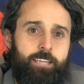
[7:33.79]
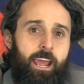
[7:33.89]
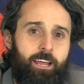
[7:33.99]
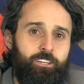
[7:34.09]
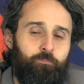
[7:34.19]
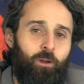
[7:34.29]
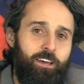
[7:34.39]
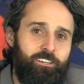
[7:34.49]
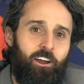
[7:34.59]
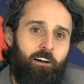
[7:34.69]
Dan's
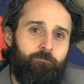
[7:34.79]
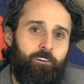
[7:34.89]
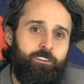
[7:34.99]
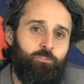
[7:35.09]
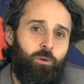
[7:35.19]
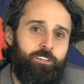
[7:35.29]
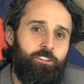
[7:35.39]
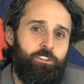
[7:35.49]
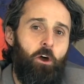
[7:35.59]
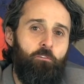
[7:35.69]
press conference went
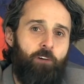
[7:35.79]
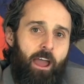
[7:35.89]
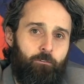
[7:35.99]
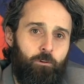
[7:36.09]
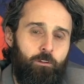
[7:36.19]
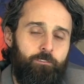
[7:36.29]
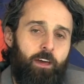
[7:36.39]
so viral